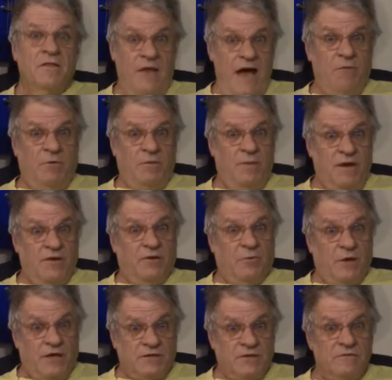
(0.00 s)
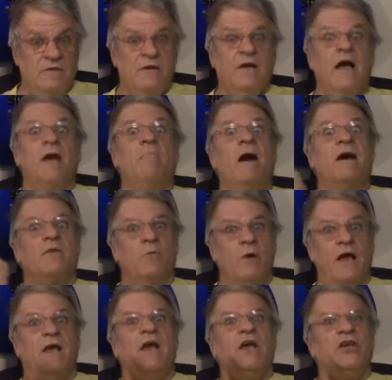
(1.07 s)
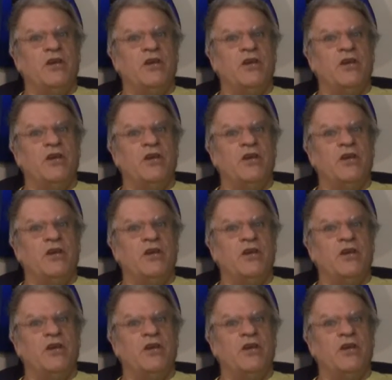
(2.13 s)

that would be the reason. And by the way,